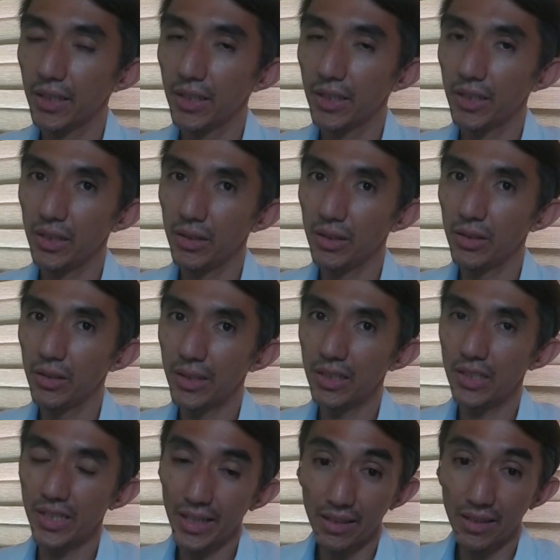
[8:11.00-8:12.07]
You can
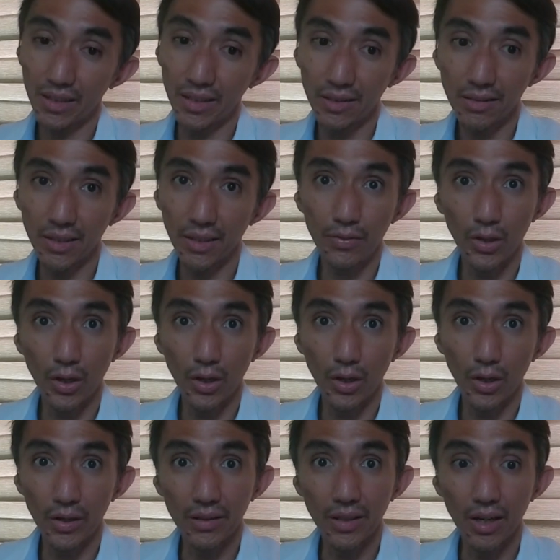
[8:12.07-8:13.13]
check this if you're in
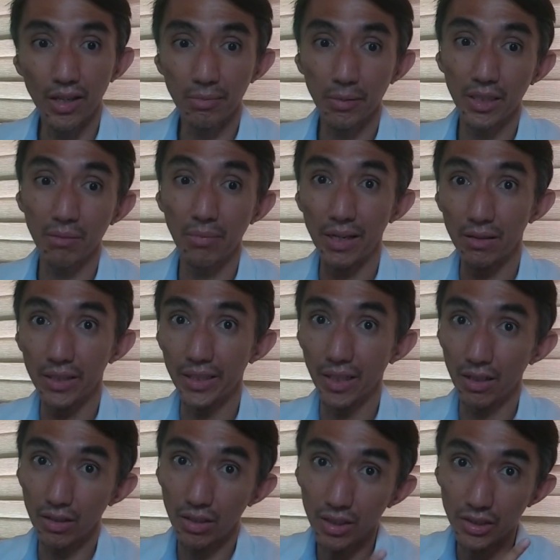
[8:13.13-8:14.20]
the hospital by running a
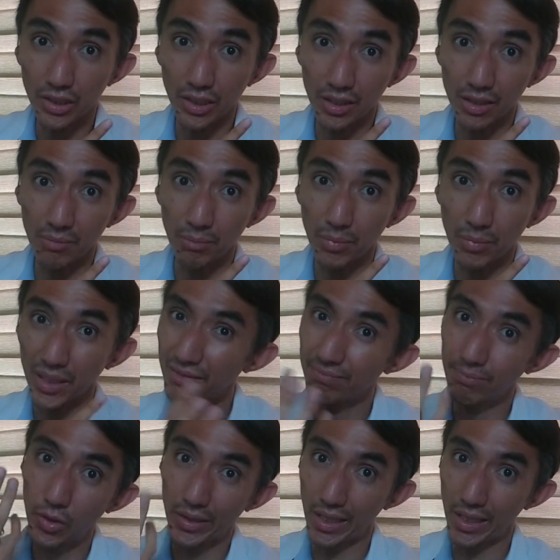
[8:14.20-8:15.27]
culture, but
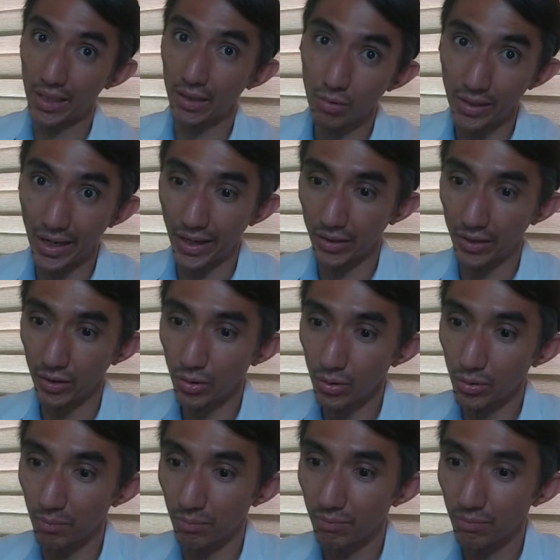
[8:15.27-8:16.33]
you can't do that at
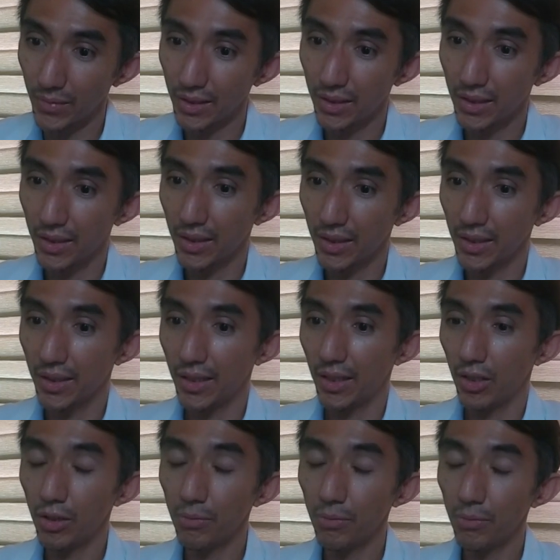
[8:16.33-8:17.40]
home.
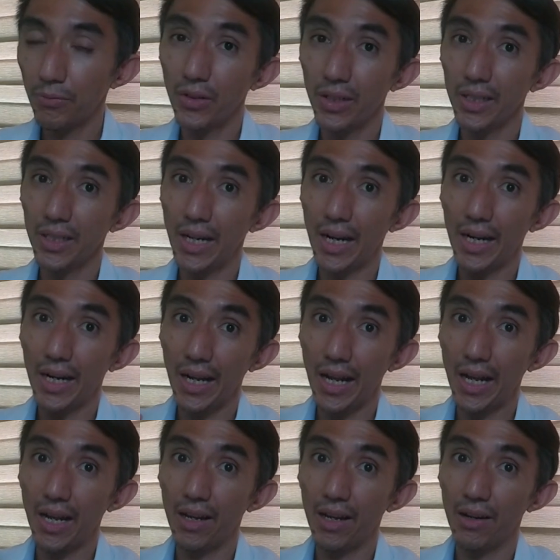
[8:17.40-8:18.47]
Hopefully, I'll
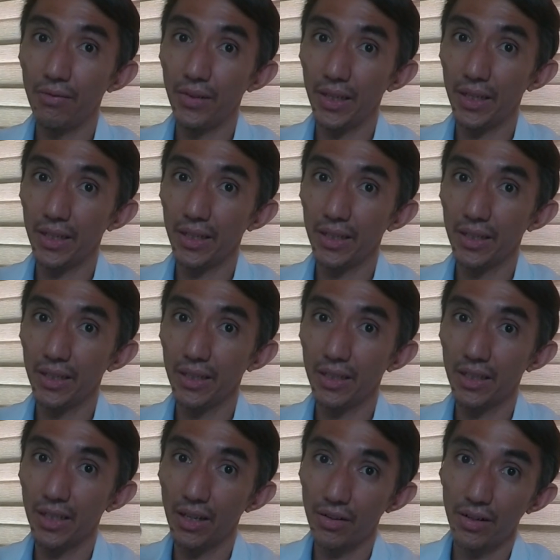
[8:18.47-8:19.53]
have
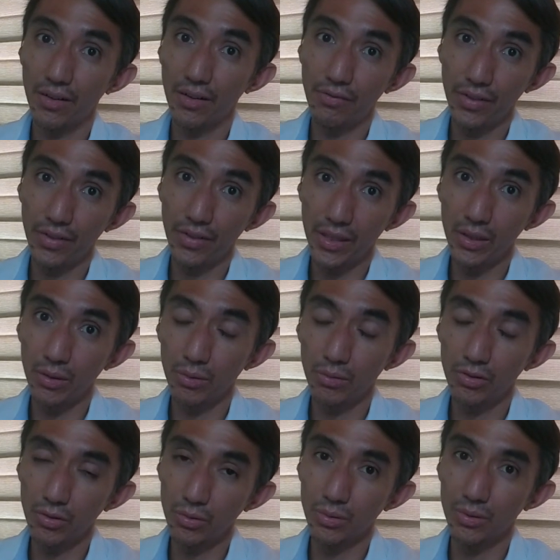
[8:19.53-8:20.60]
another video
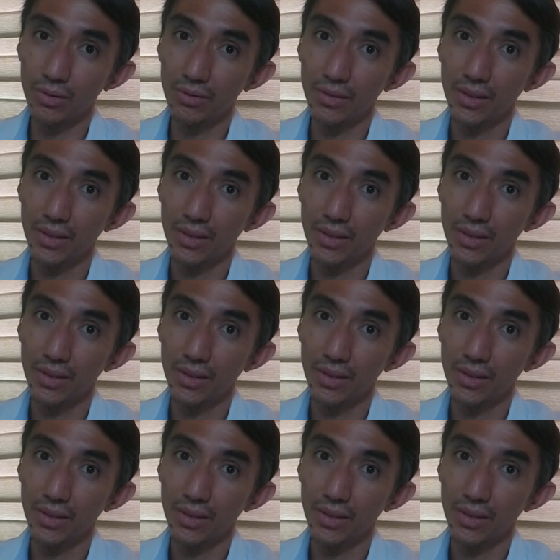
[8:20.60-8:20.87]
soon